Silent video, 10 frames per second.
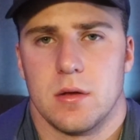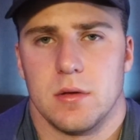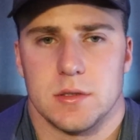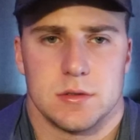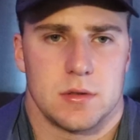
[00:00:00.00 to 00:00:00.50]

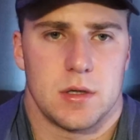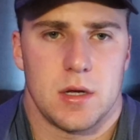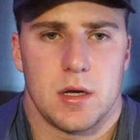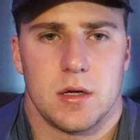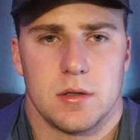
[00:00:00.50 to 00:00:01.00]
Let's look at
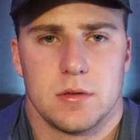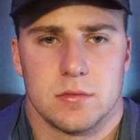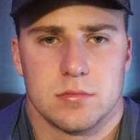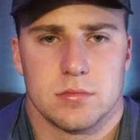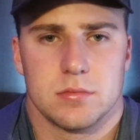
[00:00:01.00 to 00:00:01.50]
the
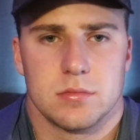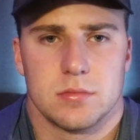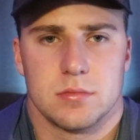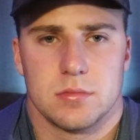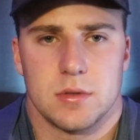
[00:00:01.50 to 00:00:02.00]

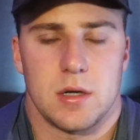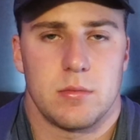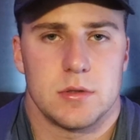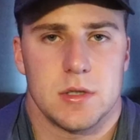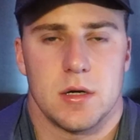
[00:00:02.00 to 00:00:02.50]

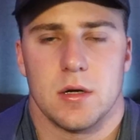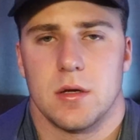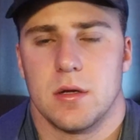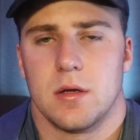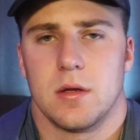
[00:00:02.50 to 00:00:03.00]
numbers here.
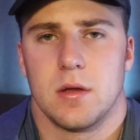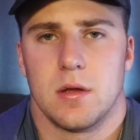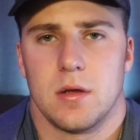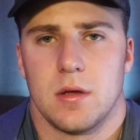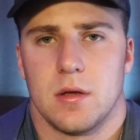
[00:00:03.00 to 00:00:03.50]

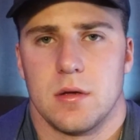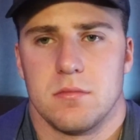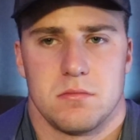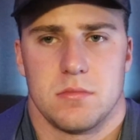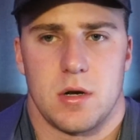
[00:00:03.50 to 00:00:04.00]

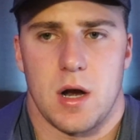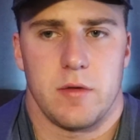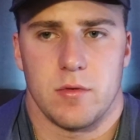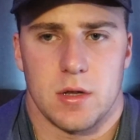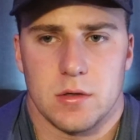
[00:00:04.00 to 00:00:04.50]
They're not
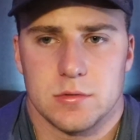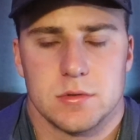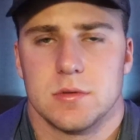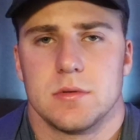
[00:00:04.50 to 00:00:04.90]
even close.